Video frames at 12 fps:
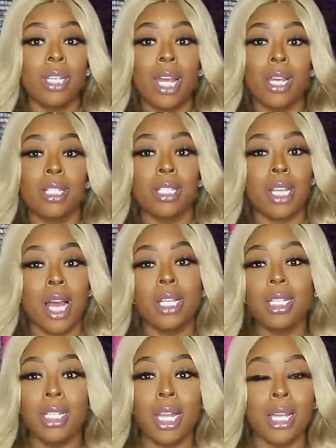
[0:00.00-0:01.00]
like a
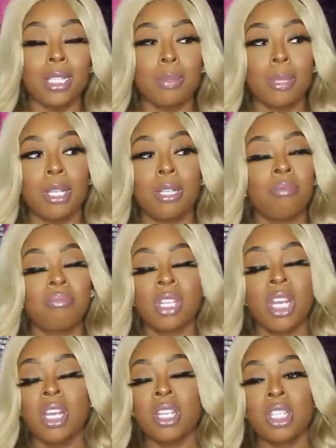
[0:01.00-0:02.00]
chocolate-like smell,
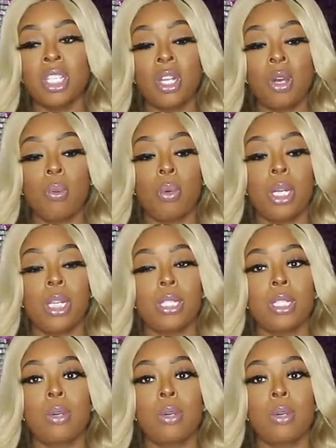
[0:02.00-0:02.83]
she don't want it.